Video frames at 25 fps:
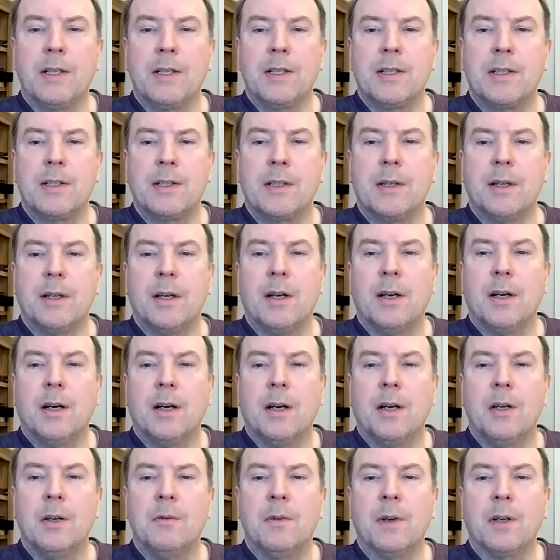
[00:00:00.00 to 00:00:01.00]
of this
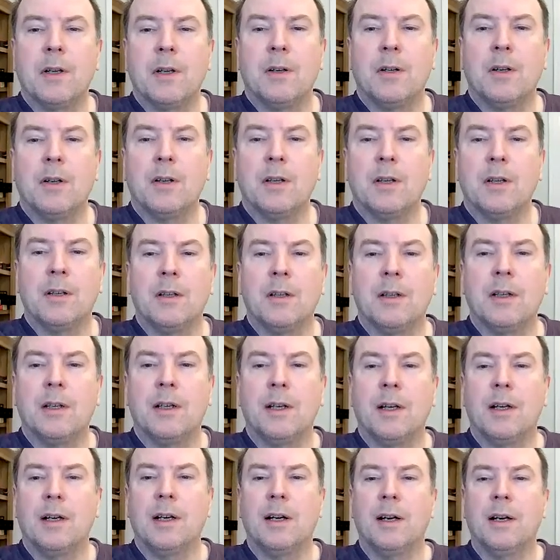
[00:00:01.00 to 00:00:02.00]
overlong
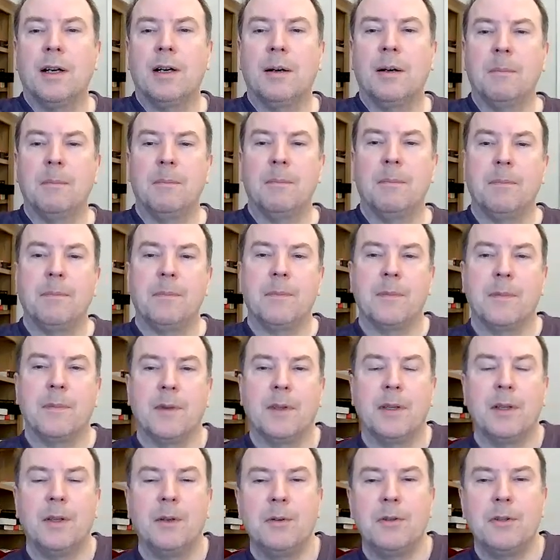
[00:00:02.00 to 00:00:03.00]

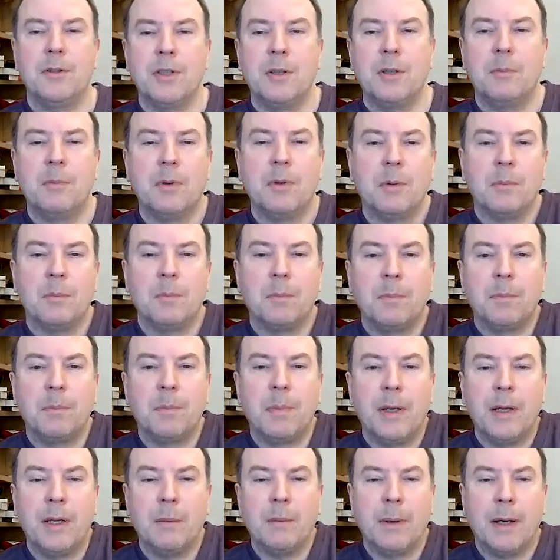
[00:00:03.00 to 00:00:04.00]
YouTube will
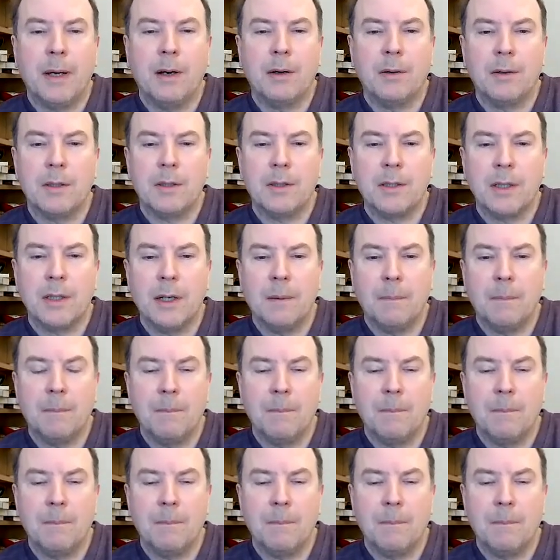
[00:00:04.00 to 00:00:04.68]
be about